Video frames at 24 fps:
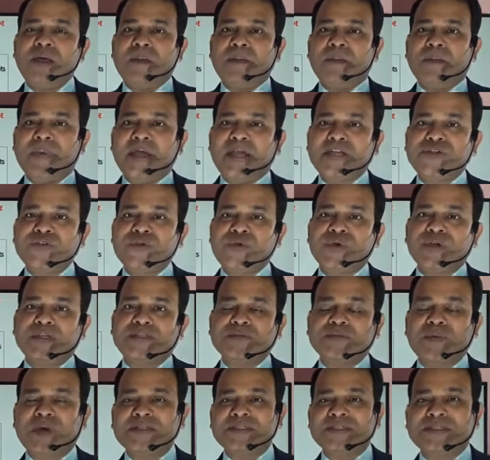major
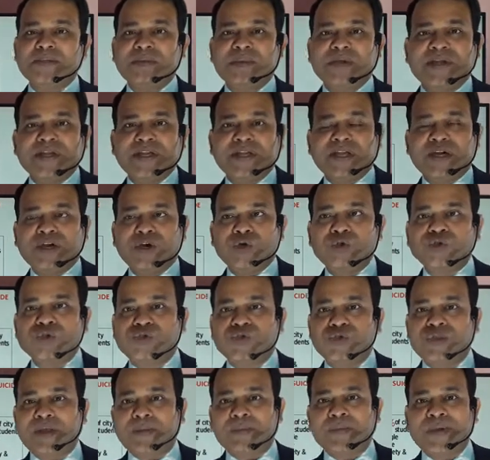responsibility goes
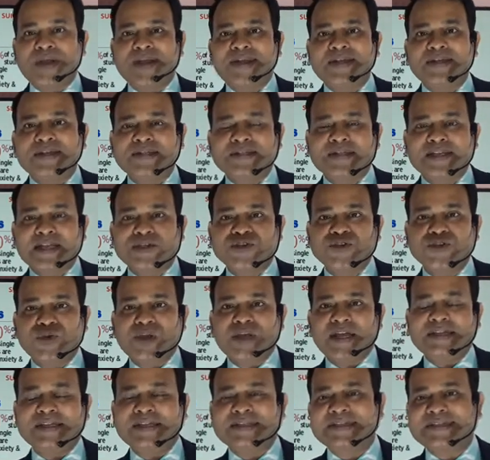to the parents
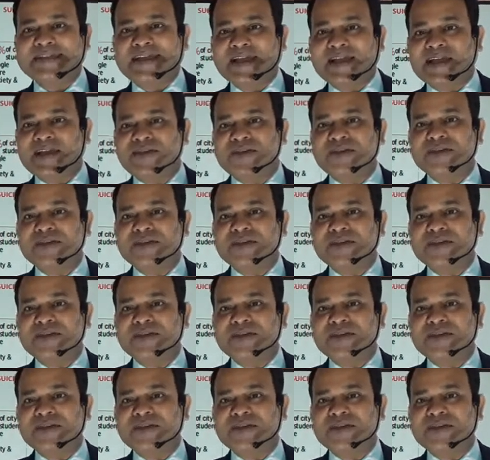actually and the second